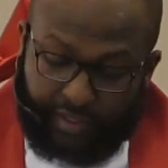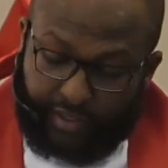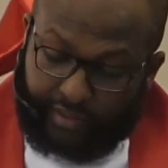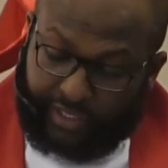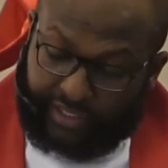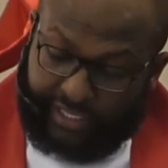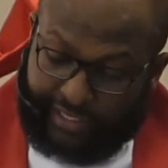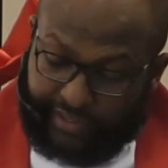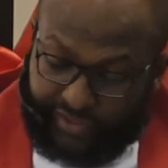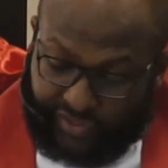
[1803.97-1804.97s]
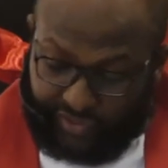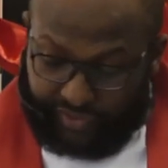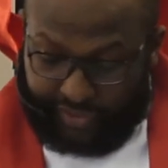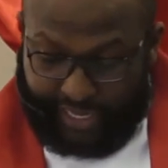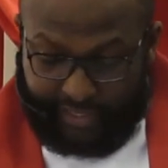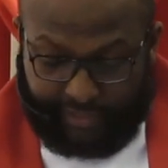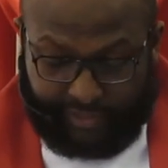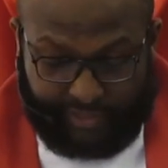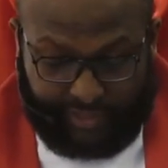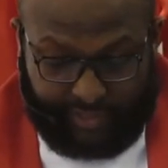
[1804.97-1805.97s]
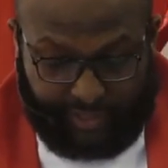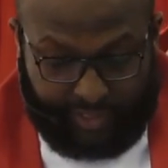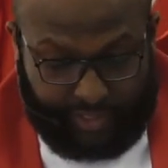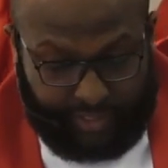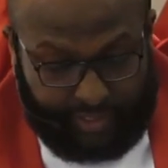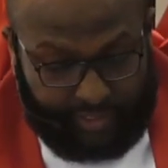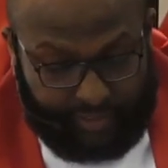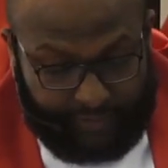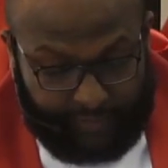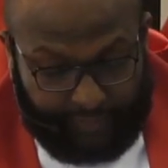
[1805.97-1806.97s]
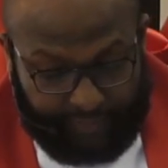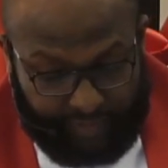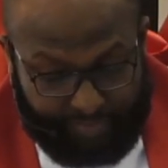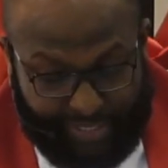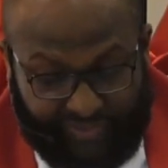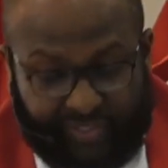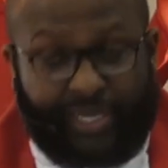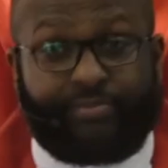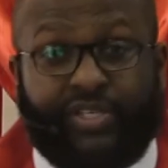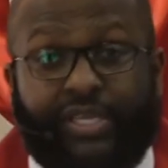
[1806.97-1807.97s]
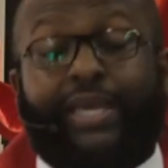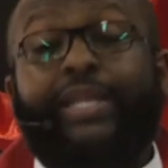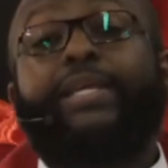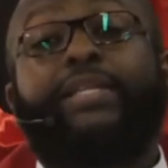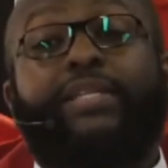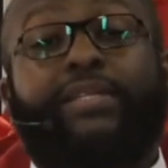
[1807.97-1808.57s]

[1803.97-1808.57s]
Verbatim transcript: they tell us that best time to get in